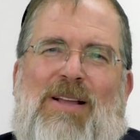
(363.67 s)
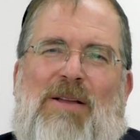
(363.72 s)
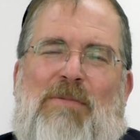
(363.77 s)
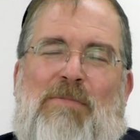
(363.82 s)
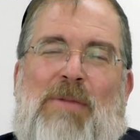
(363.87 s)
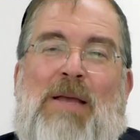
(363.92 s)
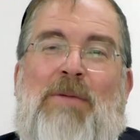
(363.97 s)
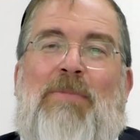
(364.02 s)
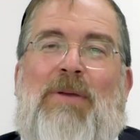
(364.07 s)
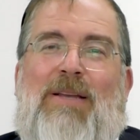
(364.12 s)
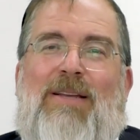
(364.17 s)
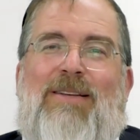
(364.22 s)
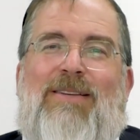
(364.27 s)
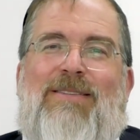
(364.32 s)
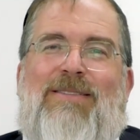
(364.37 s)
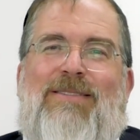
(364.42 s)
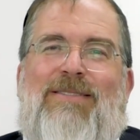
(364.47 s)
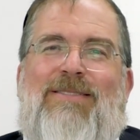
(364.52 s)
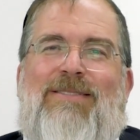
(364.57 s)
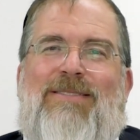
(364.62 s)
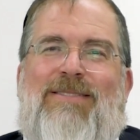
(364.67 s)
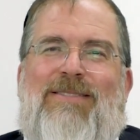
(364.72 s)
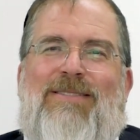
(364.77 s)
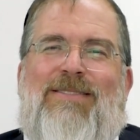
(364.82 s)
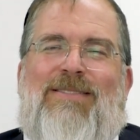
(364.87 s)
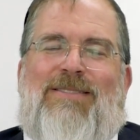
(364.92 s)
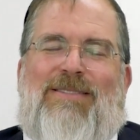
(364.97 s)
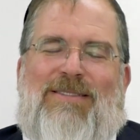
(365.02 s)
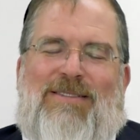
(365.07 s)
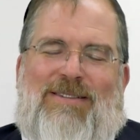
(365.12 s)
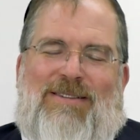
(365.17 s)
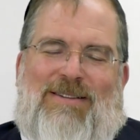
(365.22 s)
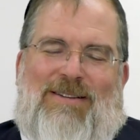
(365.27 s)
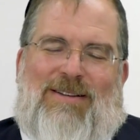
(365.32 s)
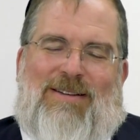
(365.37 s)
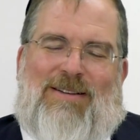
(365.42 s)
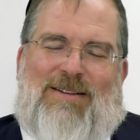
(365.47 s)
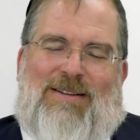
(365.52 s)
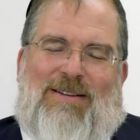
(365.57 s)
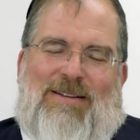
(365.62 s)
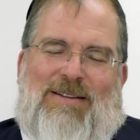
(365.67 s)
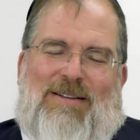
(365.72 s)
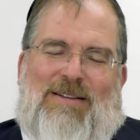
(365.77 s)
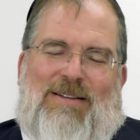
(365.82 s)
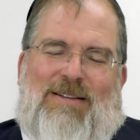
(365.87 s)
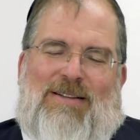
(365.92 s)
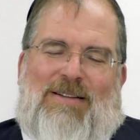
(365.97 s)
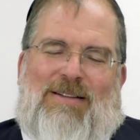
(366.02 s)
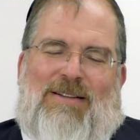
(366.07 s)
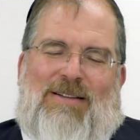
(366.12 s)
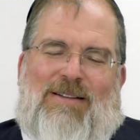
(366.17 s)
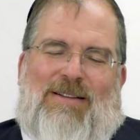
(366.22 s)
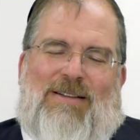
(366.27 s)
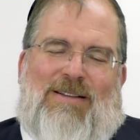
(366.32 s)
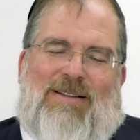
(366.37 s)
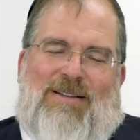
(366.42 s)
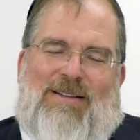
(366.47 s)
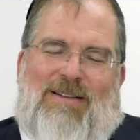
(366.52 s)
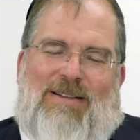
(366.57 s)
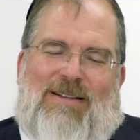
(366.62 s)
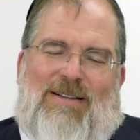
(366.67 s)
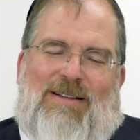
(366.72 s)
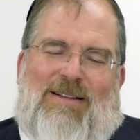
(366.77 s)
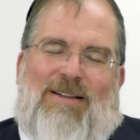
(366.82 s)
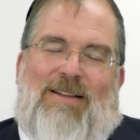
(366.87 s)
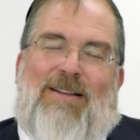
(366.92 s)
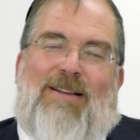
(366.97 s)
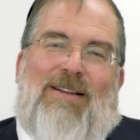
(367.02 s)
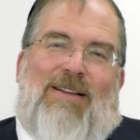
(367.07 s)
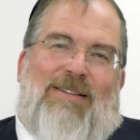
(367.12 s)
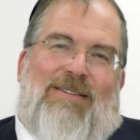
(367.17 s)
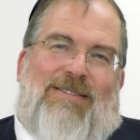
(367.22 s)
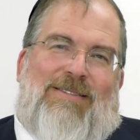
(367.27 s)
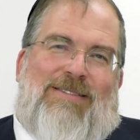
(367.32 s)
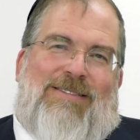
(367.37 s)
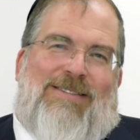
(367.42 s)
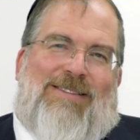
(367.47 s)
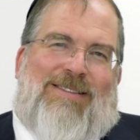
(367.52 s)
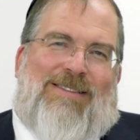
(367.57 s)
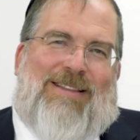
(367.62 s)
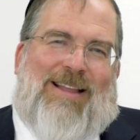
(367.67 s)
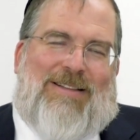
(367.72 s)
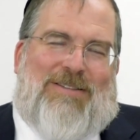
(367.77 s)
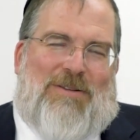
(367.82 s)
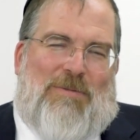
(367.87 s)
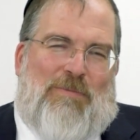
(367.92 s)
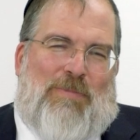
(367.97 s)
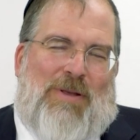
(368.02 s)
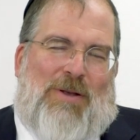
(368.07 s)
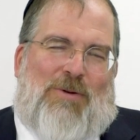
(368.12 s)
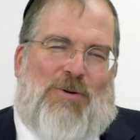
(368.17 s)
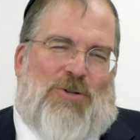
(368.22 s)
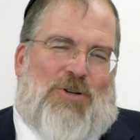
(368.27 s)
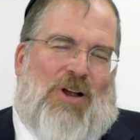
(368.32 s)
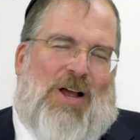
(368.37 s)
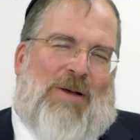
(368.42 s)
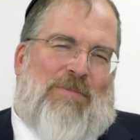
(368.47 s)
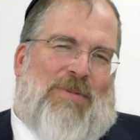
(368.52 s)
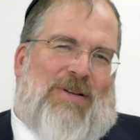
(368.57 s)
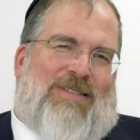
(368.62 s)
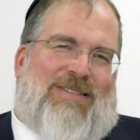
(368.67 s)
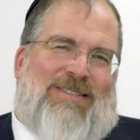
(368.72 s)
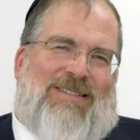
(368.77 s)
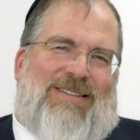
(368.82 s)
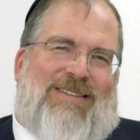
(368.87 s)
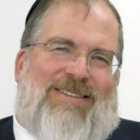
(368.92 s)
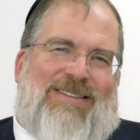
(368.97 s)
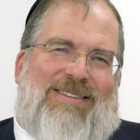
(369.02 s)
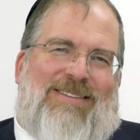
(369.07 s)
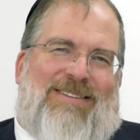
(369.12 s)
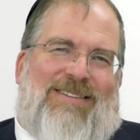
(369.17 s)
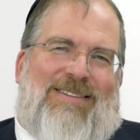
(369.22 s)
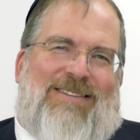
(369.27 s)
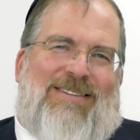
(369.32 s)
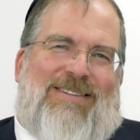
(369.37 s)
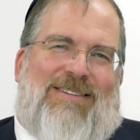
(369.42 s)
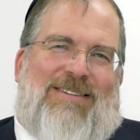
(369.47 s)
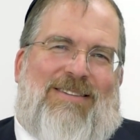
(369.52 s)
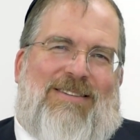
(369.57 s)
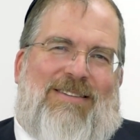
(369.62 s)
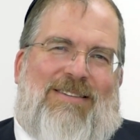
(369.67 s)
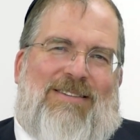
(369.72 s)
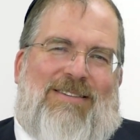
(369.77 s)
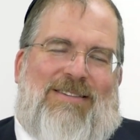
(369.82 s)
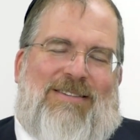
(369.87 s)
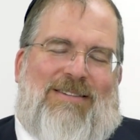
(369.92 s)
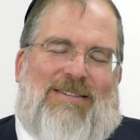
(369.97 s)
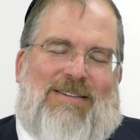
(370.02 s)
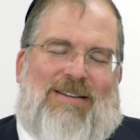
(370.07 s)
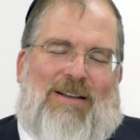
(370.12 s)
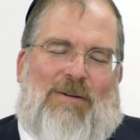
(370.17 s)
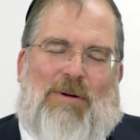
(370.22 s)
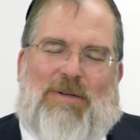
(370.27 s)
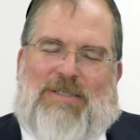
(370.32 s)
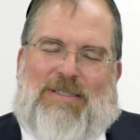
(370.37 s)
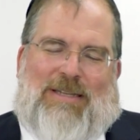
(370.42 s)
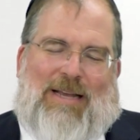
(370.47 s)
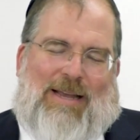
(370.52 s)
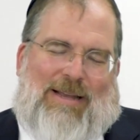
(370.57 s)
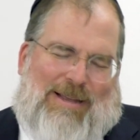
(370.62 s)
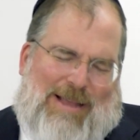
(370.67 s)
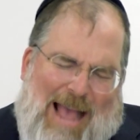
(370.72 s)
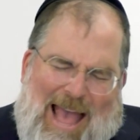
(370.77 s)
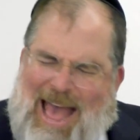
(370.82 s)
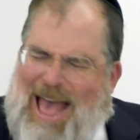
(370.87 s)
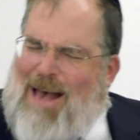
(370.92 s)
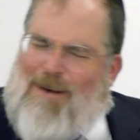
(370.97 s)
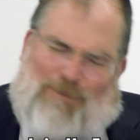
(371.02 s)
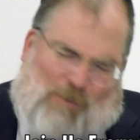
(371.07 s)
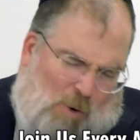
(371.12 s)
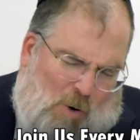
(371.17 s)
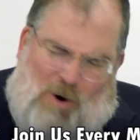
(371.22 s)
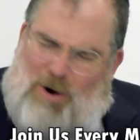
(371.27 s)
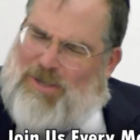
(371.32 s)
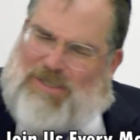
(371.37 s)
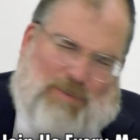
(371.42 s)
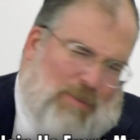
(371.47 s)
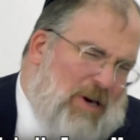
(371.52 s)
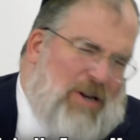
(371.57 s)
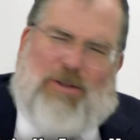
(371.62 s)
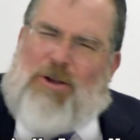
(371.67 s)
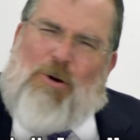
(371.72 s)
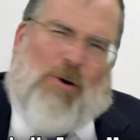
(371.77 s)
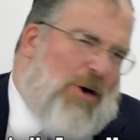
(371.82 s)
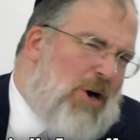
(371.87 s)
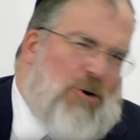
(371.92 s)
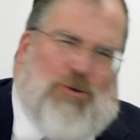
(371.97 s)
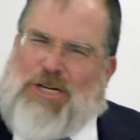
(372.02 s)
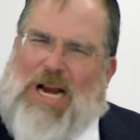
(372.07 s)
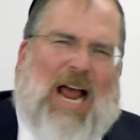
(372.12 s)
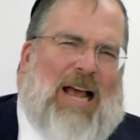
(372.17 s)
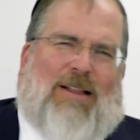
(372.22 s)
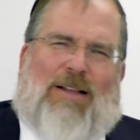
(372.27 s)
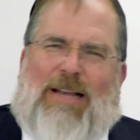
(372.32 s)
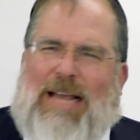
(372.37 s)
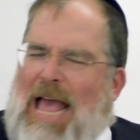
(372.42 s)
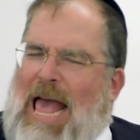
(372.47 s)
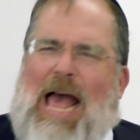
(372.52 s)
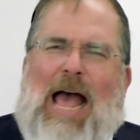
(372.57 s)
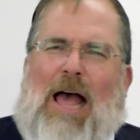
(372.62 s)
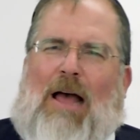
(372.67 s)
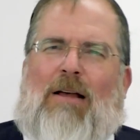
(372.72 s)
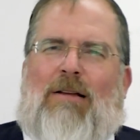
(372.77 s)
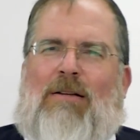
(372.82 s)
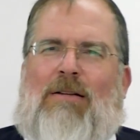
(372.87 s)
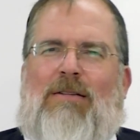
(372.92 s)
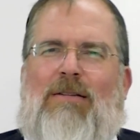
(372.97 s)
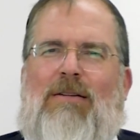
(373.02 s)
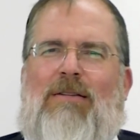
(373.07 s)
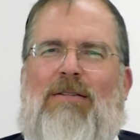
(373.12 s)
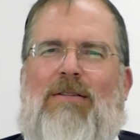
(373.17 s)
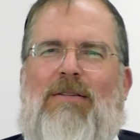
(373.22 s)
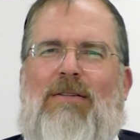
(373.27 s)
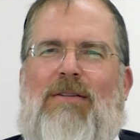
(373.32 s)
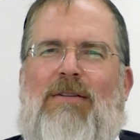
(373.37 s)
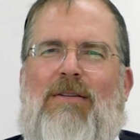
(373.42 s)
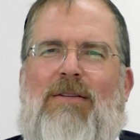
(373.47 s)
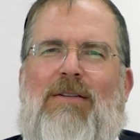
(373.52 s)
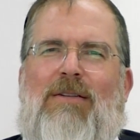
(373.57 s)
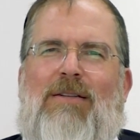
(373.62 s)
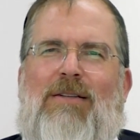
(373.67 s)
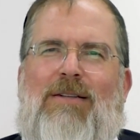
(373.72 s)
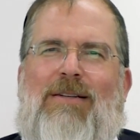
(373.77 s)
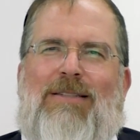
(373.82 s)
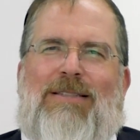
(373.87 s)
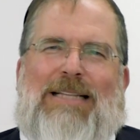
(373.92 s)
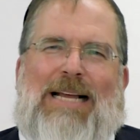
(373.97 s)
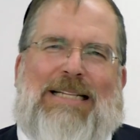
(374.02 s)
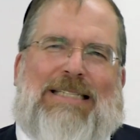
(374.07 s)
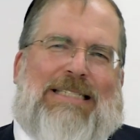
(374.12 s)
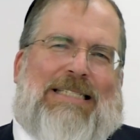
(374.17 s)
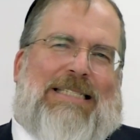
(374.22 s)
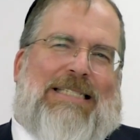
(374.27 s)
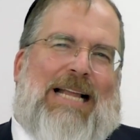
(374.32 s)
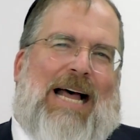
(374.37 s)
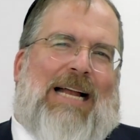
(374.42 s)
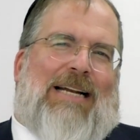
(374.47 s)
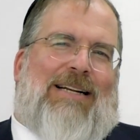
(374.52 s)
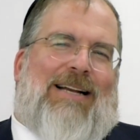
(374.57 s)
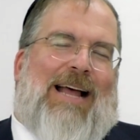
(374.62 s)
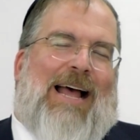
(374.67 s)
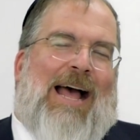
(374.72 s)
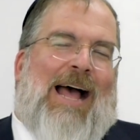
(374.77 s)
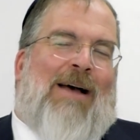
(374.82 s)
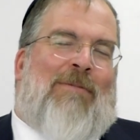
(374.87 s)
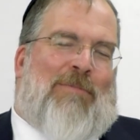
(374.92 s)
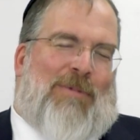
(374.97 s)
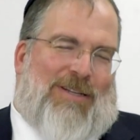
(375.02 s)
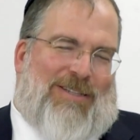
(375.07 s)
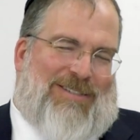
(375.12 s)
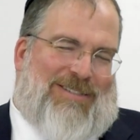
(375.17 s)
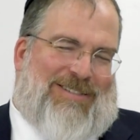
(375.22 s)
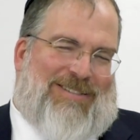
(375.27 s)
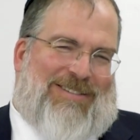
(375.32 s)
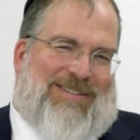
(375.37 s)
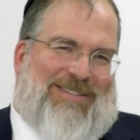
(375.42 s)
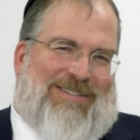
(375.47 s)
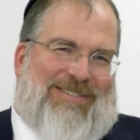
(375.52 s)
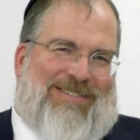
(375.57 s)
That's a bikush emes. He wasn't saying, yeah, of course, I'm going to do it, no shaila, yeah. Because that's not emes.